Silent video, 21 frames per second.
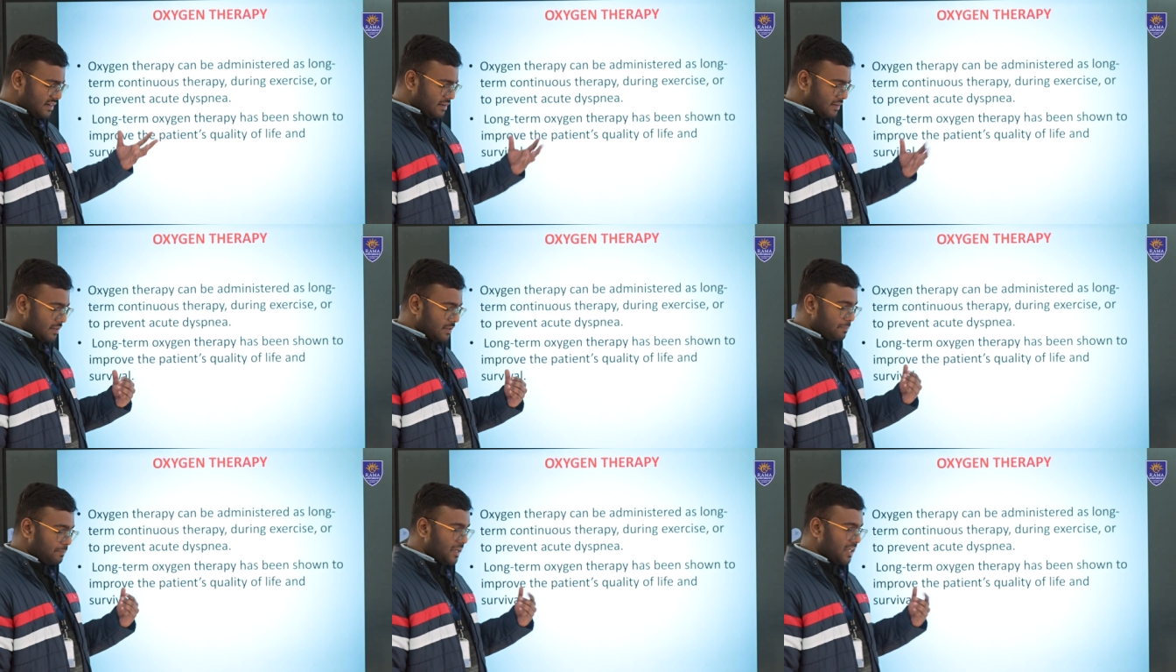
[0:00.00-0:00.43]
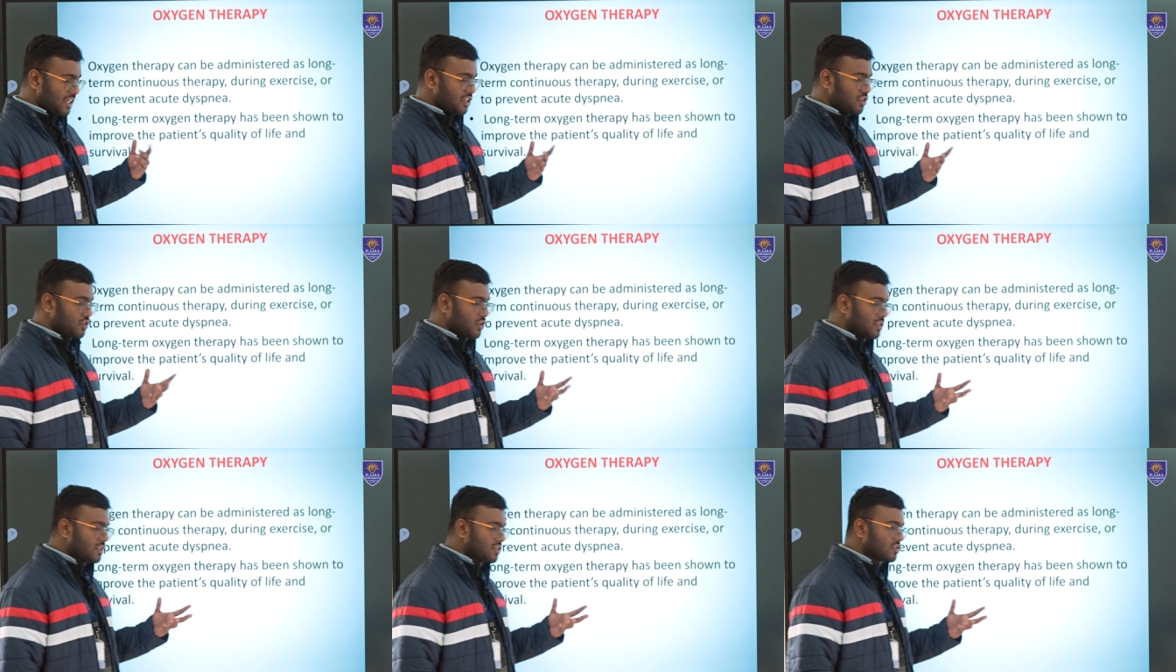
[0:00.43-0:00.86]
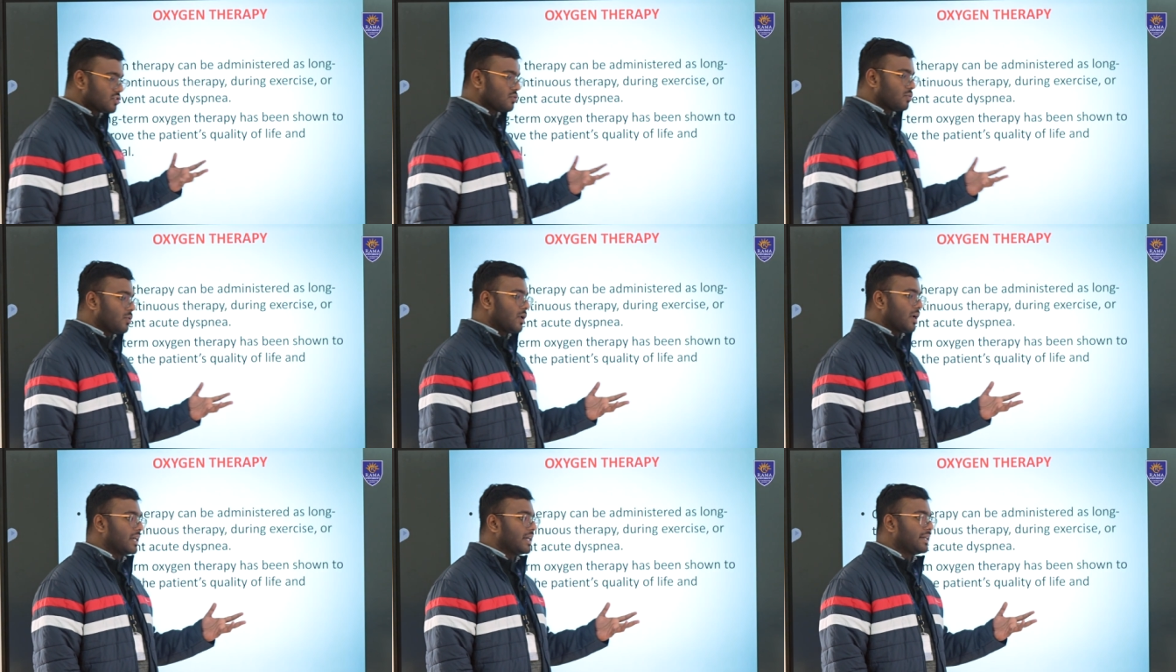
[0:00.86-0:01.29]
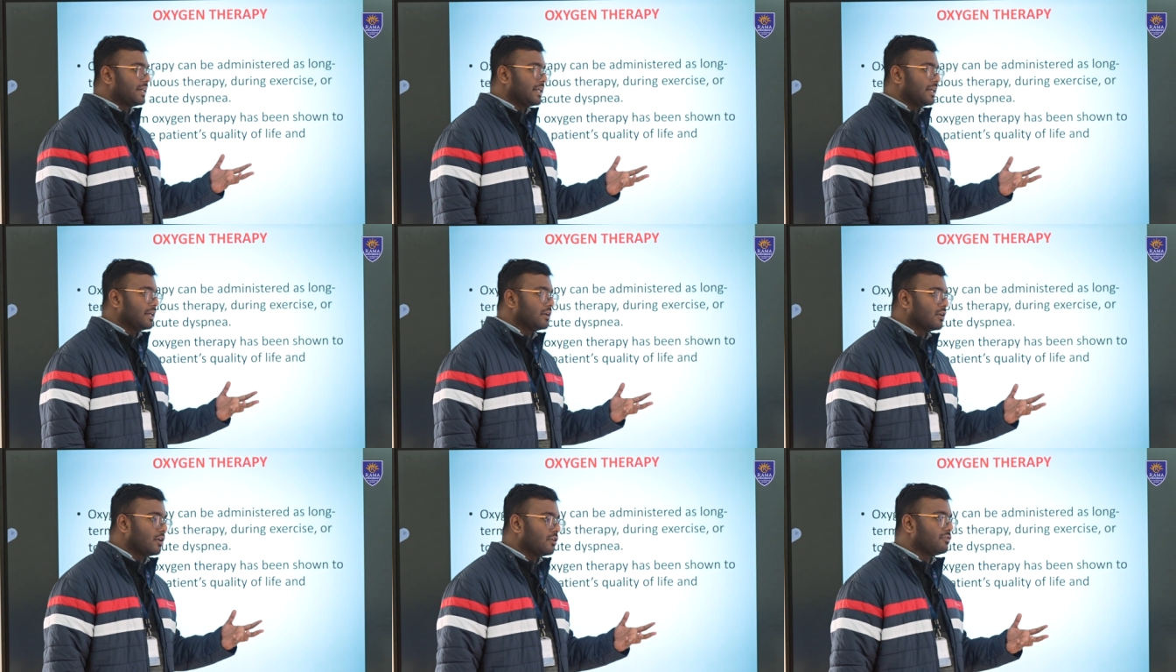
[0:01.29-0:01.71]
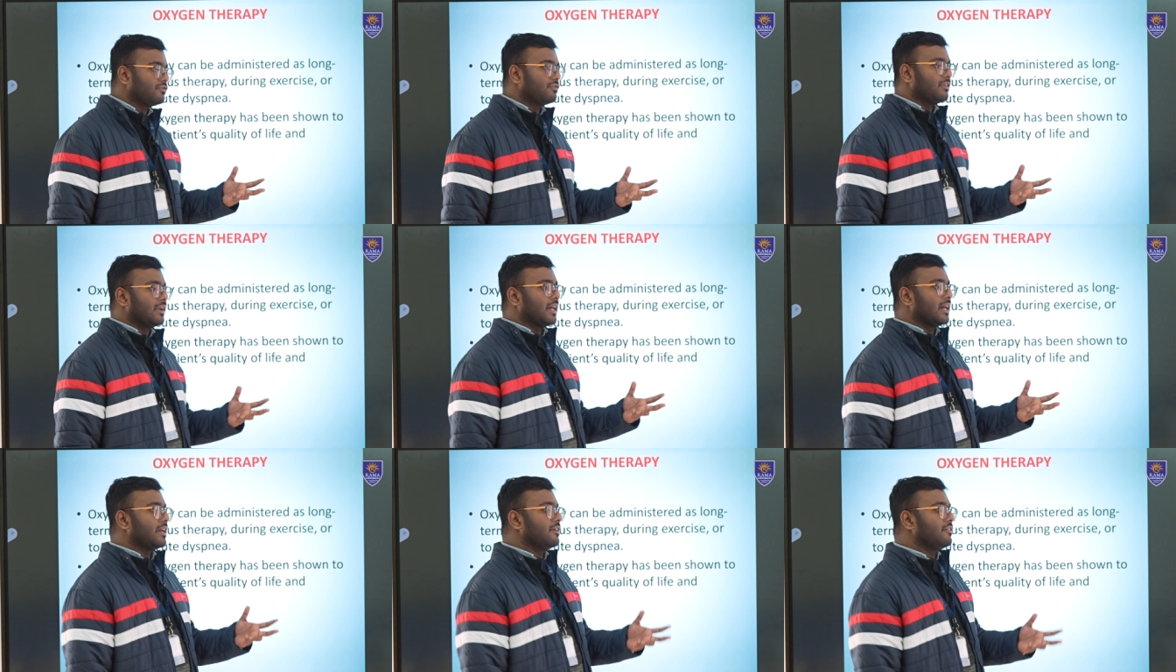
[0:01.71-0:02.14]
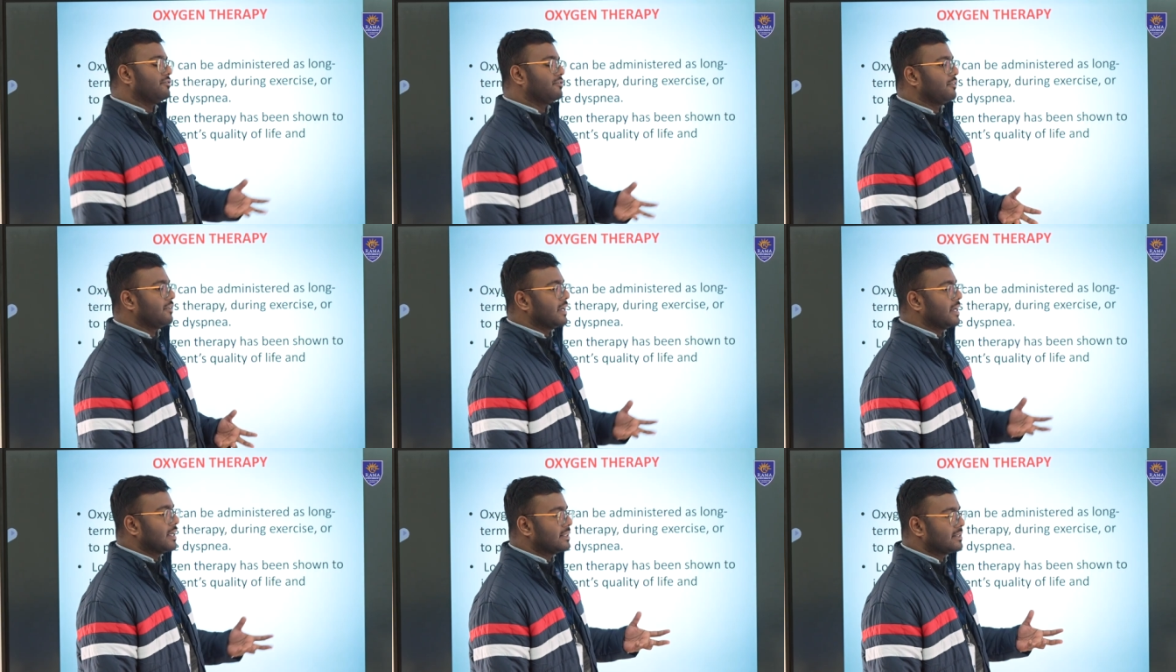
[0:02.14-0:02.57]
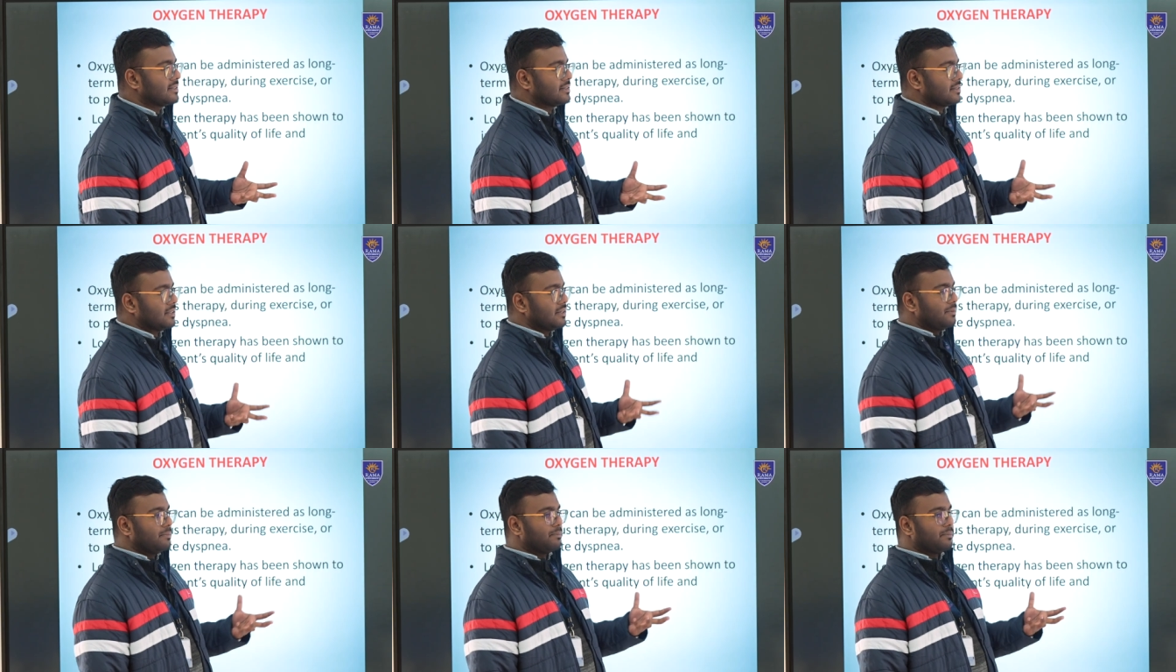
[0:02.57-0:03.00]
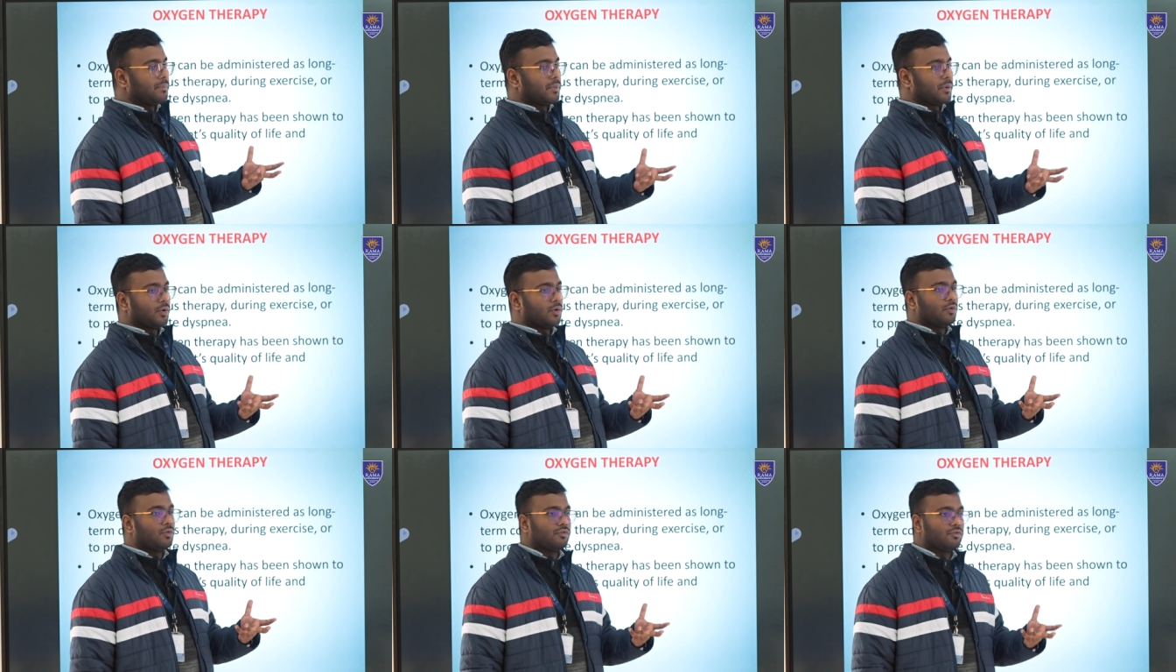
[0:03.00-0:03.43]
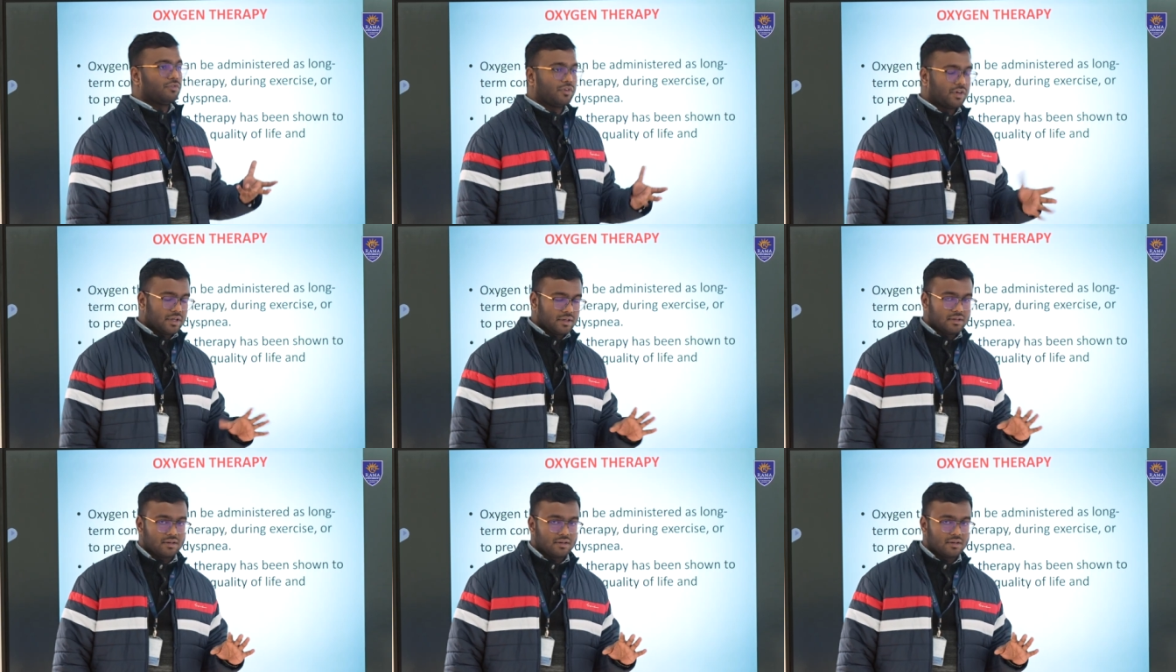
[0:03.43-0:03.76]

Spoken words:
the patient's quality of life gets improved.